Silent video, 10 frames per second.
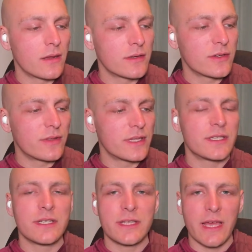So this
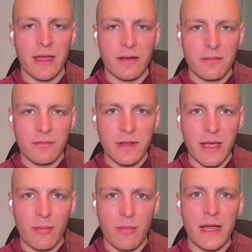is that
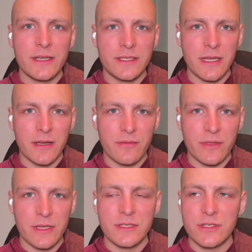mindset of
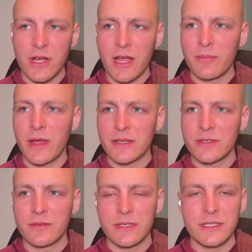this Chan
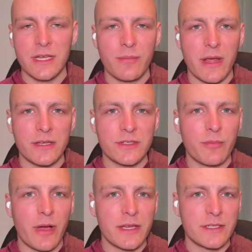master, this Zen master
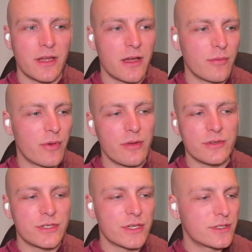Baizang, where he was
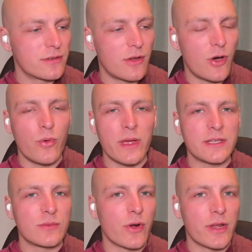just
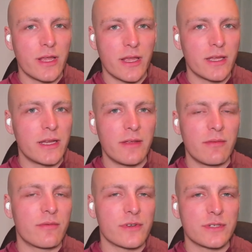always working, and even
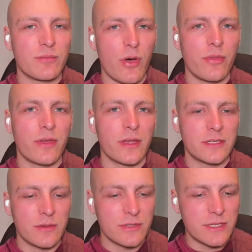for small things,
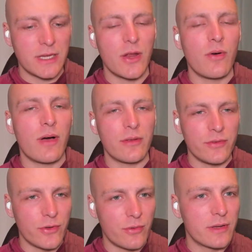he would say, "No, I'll
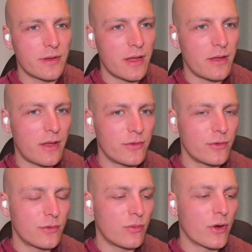do it. I'll do
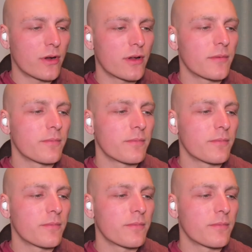the work."